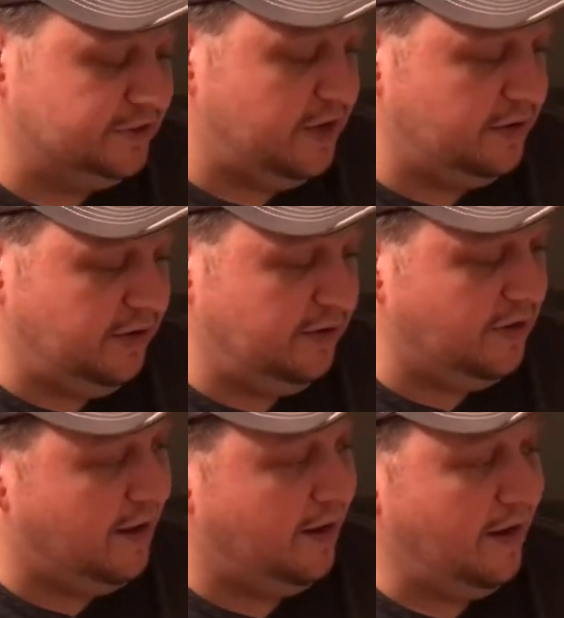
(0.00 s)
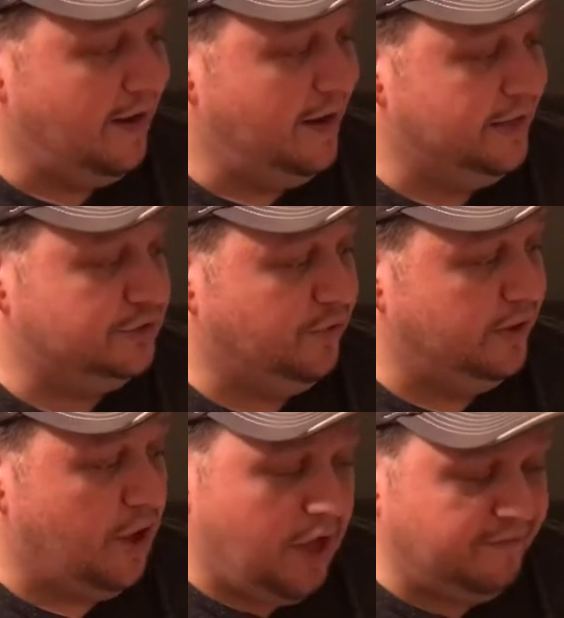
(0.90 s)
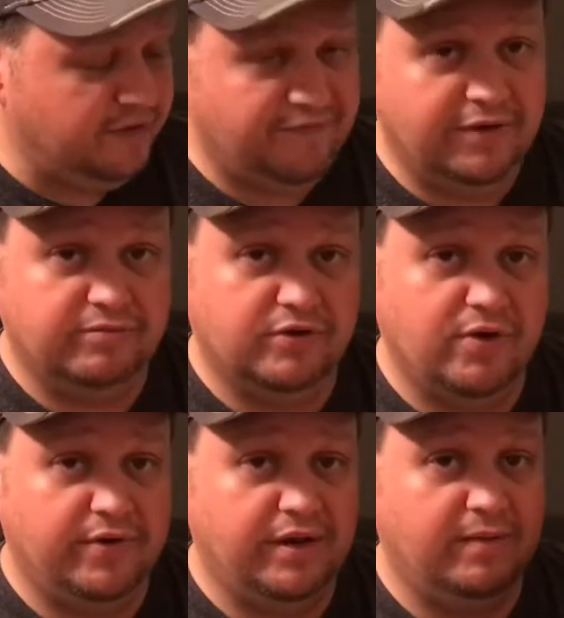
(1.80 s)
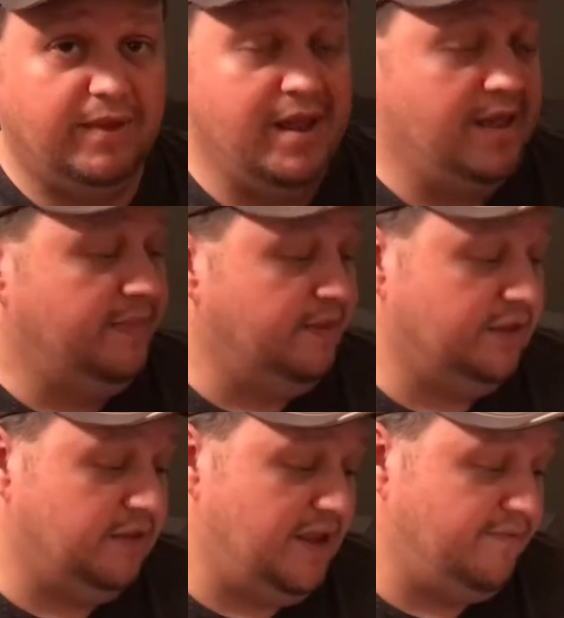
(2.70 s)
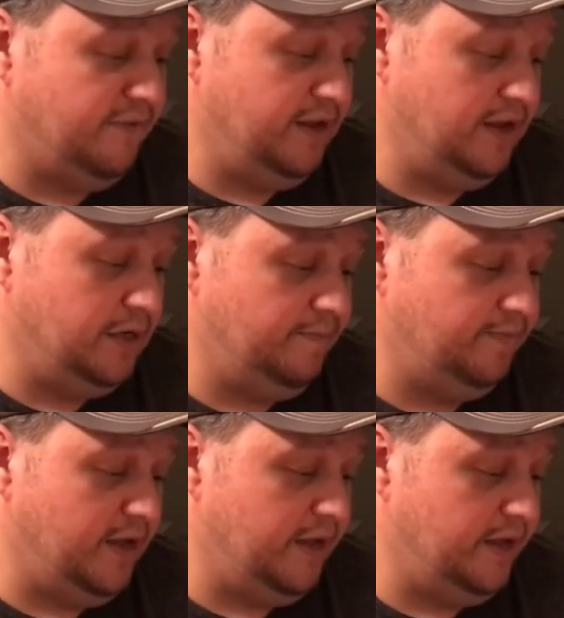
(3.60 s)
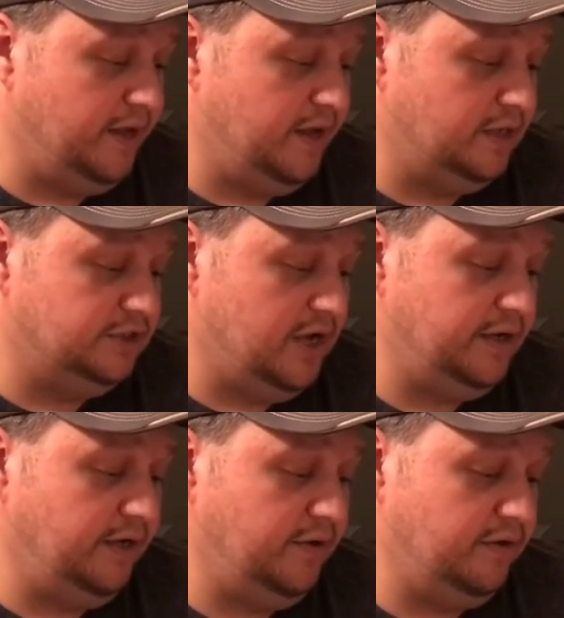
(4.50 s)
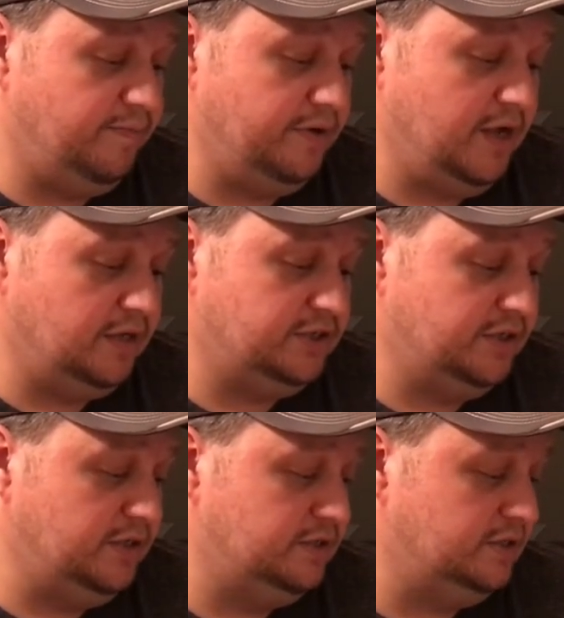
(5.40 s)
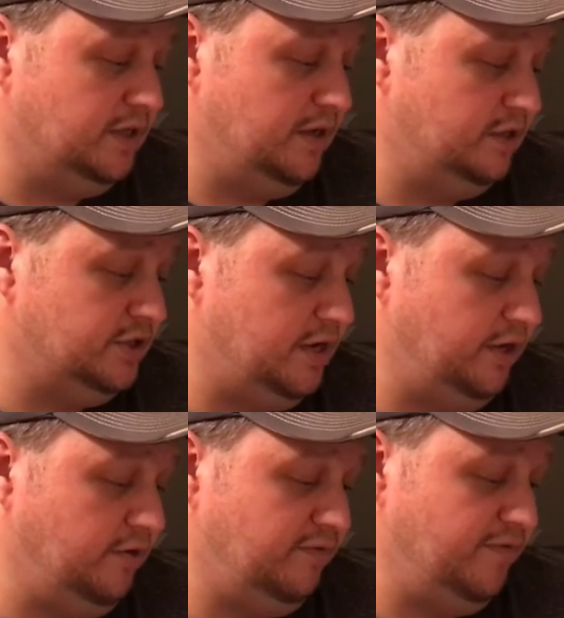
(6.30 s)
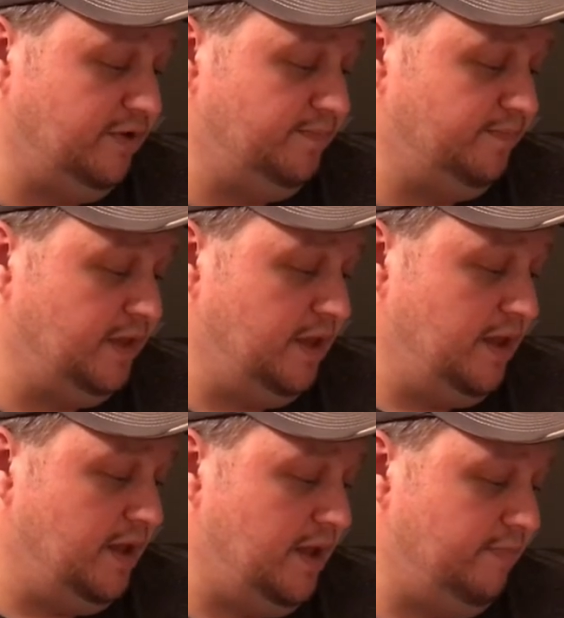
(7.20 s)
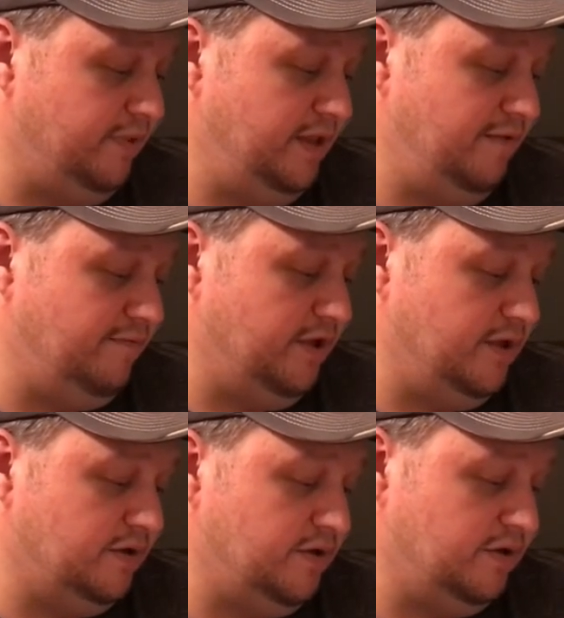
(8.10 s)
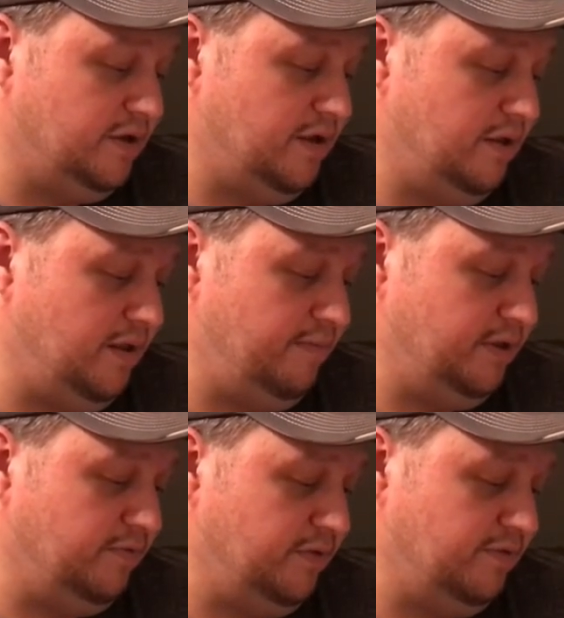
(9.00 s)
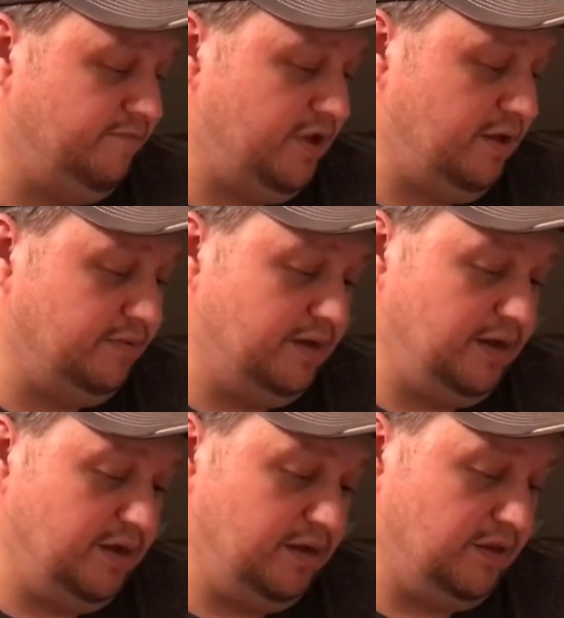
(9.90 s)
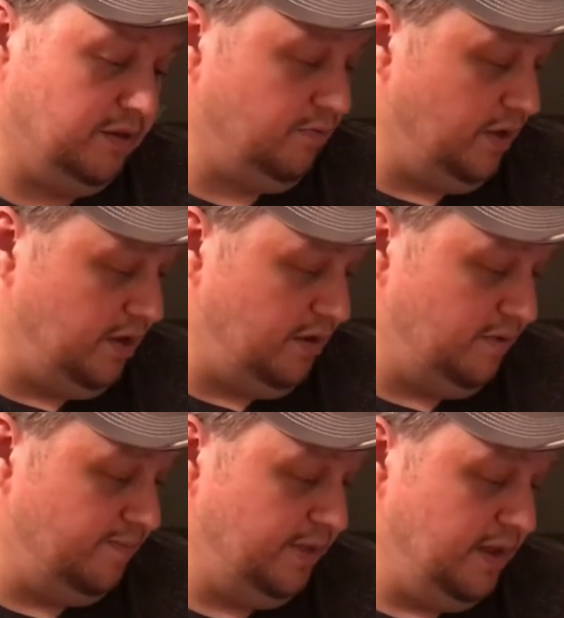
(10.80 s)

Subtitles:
John Hughes. I enjoyed all of his films growing up. This is definitely a John Hughes production. This is a John Hughes film. I believe Chris Columbus was involved in this as well.